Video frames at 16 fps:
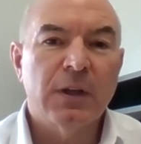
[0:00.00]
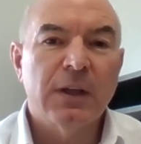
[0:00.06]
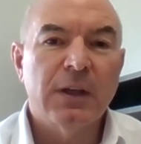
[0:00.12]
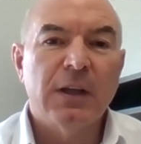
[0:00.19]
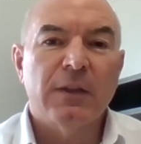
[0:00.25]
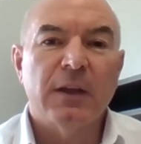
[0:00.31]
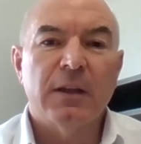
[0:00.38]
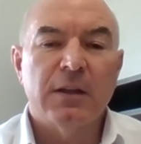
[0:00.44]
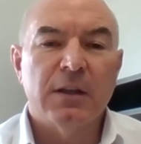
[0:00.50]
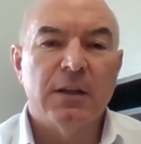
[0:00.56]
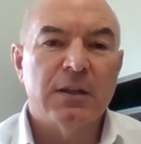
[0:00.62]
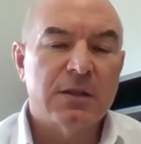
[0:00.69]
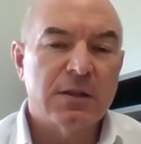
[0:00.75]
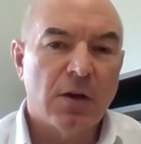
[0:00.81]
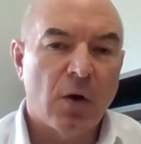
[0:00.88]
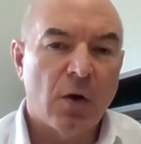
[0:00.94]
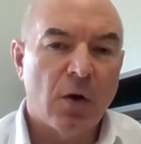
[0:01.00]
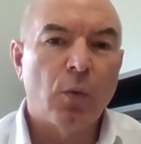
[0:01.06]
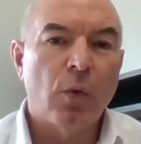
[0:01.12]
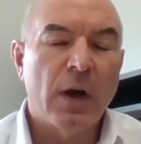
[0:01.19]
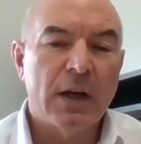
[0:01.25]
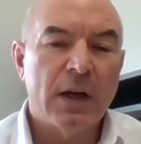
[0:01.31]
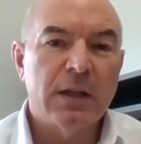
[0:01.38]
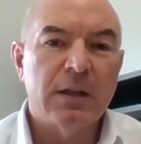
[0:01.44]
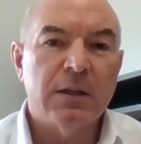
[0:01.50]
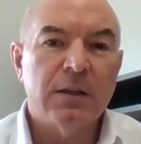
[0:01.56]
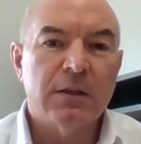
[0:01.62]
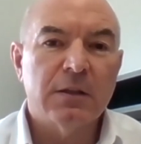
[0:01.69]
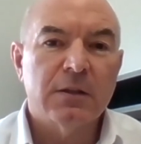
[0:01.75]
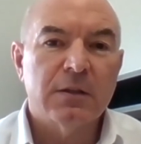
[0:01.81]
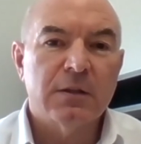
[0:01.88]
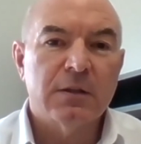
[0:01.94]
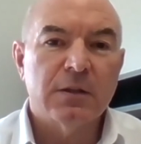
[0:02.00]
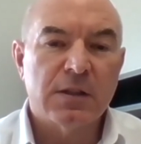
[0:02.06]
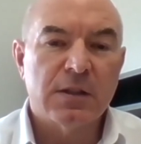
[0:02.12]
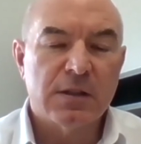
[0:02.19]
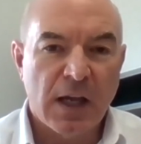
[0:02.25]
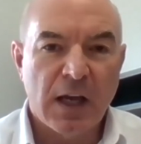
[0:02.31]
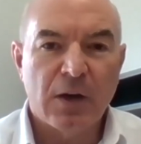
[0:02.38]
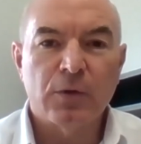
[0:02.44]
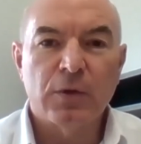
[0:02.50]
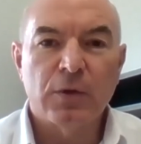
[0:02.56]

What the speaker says: that is already sound,